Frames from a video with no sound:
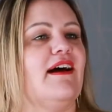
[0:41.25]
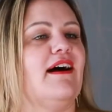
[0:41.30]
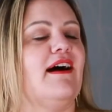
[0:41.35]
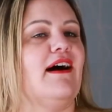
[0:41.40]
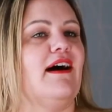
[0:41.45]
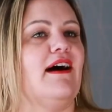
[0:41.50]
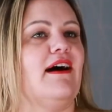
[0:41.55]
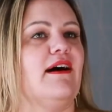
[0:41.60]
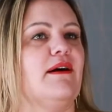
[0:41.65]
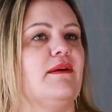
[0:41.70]

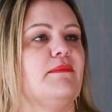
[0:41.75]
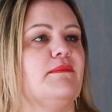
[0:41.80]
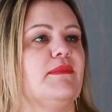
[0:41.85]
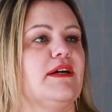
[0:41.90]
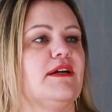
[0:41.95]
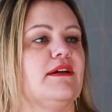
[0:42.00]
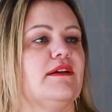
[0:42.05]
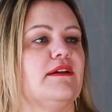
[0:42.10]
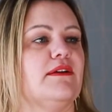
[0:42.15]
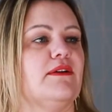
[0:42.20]

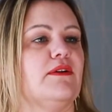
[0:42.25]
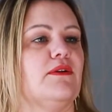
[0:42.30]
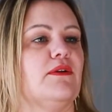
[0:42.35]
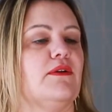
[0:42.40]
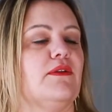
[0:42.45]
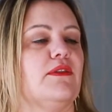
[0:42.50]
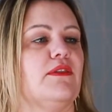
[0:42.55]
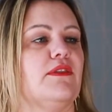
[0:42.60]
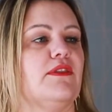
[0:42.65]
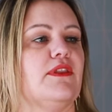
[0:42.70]

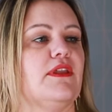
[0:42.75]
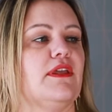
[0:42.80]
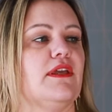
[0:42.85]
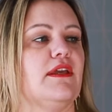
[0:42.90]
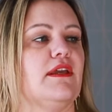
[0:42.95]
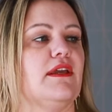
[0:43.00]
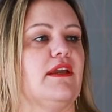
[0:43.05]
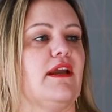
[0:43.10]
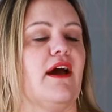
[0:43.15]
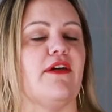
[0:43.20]

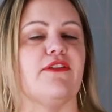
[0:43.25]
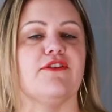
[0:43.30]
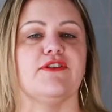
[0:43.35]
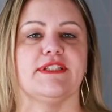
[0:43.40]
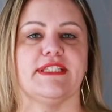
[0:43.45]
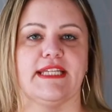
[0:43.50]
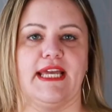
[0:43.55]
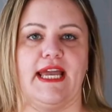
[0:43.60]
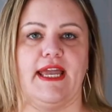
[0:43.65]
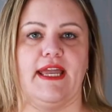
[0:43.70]
The other
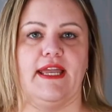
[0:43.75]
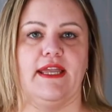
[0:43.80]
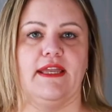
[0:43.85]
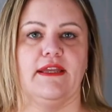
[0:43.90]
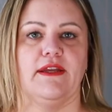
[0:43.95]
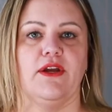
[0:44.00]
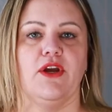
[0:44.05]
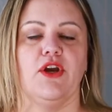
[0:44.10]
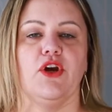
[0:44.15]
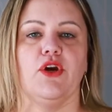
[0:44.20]
day,
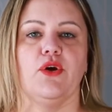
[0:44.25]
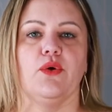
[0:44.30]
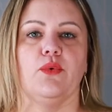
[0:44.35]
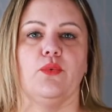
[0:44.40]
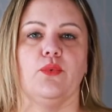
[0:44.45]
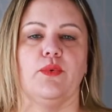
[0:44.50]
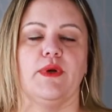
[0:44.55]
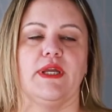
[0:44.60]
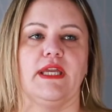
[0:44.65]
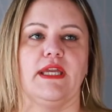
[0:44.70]

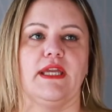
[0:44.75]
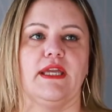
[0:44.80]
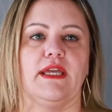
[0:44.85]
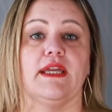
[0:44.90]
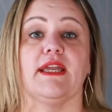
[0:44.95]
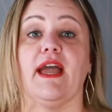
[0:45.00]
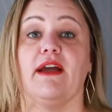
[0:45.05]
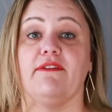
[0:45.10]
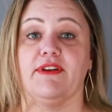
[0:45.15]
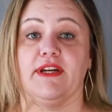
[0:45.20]

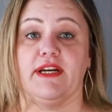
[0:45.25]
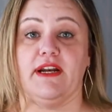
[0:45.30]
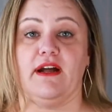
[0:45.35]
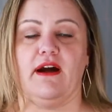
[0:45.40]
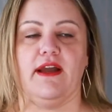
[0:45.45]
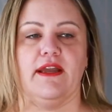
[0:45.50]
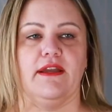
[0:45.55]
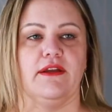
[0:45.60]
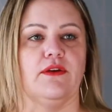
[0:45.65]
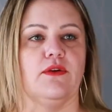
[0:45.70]
Kevin and
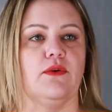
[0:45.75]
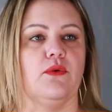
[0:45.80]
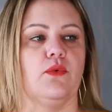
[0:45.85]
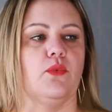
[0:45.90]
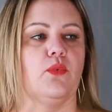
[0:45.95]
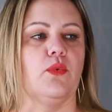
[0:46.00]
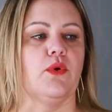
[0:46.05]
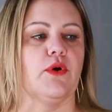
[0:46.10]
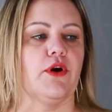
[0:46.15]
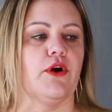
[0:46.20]
I,
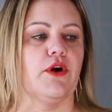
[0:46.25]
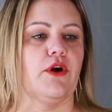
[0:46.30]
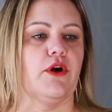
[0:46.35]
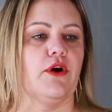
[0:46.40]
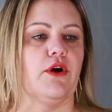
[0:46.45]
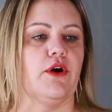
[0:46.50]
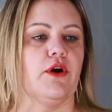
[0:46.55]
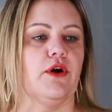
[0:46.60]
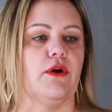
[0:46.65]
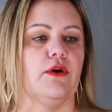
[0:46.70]

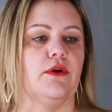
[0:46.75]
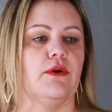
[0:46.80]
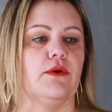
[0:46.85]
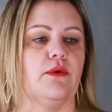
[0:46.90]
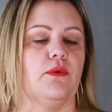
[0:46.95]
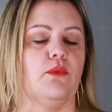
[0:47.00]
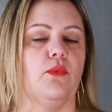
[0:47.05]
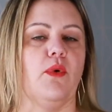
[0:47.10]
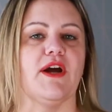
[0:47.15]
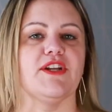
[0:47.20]
were
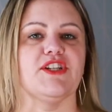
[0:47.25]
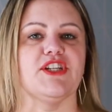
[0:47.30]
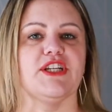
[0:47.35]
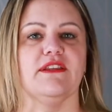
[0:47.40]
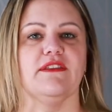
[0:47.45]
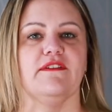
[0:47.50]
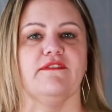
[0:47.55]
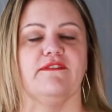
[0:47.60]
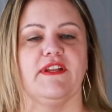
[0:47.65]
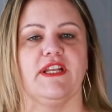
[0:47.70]

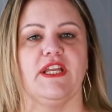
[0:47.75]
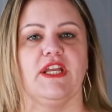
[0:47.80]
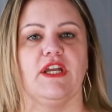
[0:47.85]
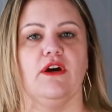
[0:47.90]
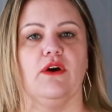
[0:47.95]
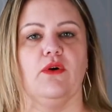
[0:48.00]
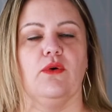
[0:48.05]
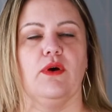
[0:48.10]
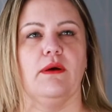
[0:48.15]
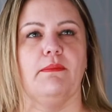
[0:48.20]
watching the
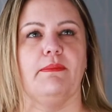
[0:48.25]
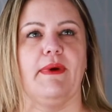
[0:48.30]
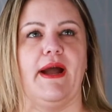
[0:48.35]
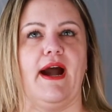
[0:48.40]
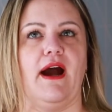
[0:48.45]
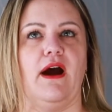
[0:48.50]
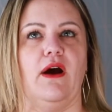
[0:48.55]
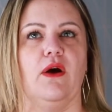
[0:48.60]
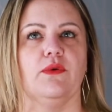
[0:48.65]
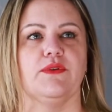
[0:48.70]
video
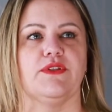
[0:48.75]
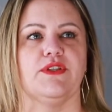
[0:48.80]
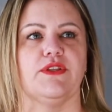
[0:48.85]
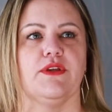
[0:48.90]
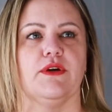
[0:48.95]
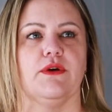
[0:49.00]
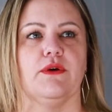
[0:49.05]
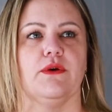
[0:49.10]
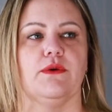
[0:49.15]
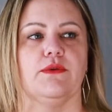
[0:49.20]
about
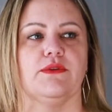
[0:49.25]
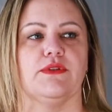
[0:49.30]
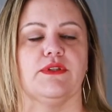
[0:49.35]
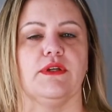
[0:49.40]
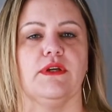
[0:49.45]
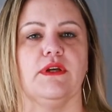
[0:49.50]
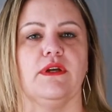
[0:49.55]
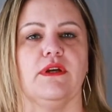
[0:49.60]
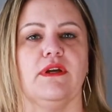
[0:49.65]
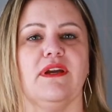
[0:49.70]
those
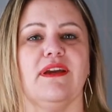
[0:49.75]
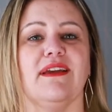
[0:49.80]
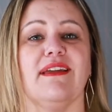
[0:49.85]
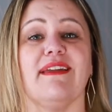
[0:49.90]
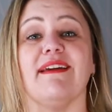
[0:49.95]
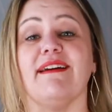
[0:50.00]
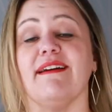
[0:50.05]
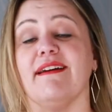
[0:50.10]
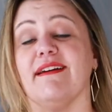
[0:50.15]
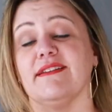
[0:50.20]

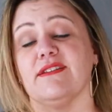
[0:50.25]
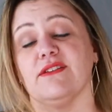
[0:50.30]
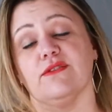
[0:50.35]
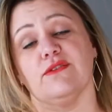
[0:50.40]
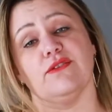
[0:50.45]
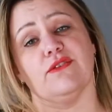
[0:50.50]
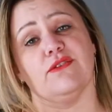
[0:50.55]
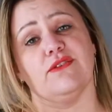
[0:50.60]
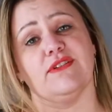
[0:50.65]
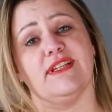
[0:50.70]
kids,
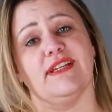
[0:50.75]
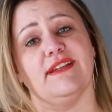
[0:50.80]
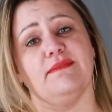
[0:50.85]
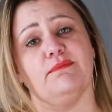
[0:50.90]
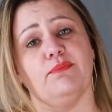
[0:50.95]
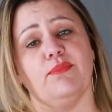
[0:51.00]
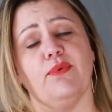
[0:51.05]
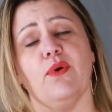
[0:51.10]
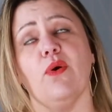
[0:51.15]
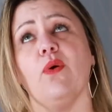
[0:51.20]
those
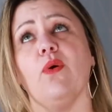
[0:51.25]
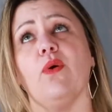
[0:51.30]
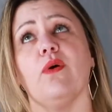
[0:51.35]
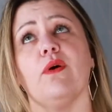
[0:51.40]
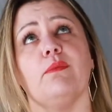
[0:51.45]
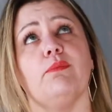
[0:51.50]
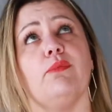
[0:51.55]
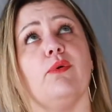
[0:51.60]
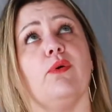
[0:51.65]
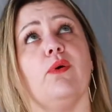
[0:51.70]
13
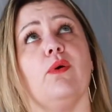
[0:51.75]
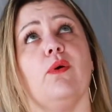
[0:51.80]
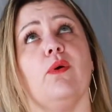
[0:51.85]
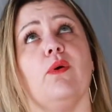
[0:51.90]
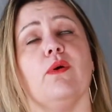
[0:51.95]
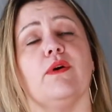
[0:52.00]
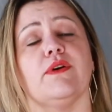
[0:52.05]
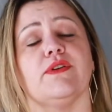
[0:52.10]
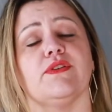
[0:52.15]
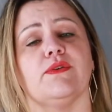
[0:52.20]

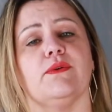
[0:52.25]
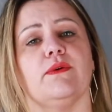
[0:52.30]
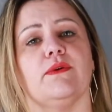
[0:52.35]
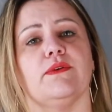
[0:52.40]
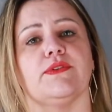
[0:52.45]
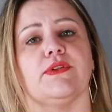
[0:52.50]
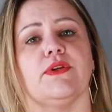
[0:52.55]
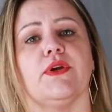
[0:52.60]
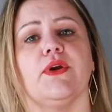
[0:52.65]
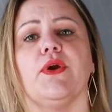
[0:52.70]
poor
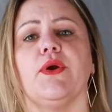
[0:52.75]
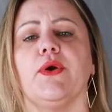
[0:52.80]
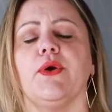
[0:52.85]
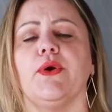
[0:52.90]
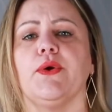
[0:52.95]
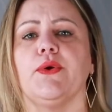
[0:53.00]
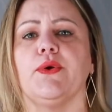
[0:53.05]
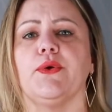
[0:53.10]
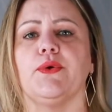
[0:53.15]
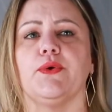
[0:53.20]
souls
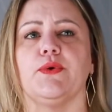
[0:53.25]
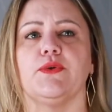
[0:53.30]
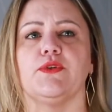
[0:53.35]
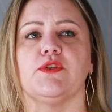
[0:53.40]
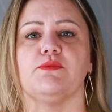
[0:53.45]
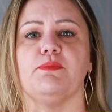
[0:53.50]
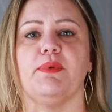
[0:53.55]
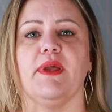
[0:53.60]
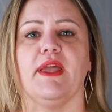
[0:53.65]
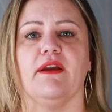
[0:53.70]

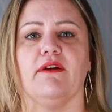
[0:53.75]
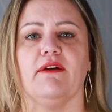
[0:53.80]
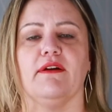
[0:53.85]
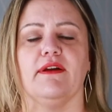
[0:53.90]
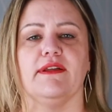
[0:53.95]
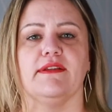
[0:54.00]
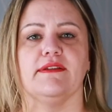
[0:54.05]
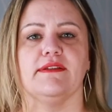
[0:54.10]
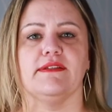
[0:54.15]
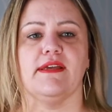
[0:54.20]
whose
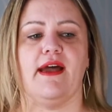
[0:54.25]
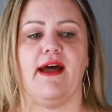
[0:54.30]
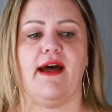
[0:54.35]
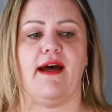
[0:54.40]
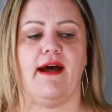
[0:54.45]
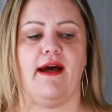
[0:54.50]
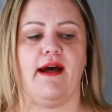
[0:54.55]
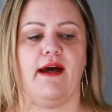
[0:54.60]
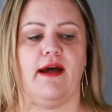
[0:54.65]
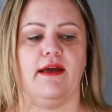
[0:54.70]
parents
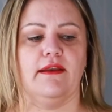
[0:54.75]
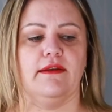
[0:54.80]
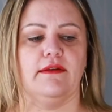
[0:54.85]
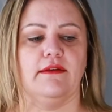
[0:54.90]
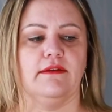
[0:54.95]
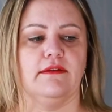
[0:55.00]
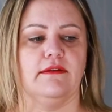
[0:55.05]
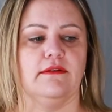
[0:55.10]
had